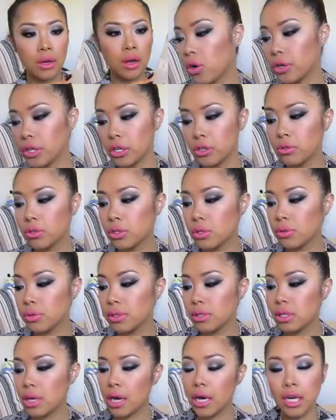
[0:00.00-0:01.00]
All you do
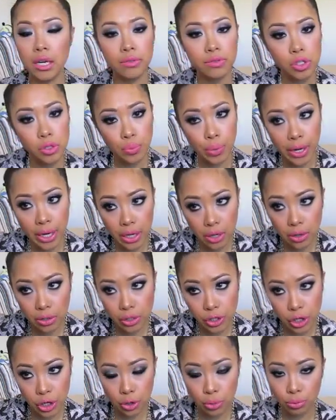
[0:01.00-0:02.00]
is kind of spray it
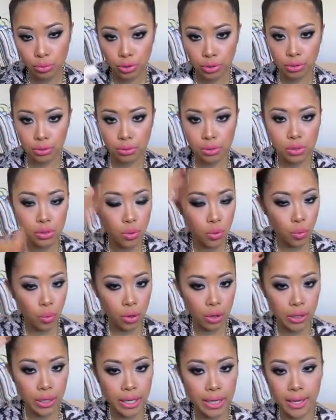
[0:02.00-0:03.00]
onto your roots,
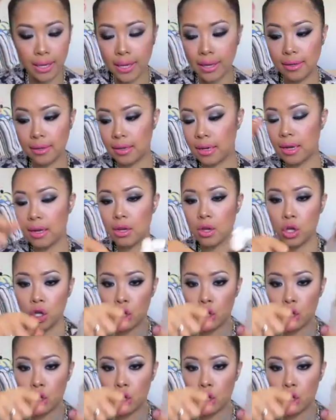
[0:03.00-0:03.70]
work it in,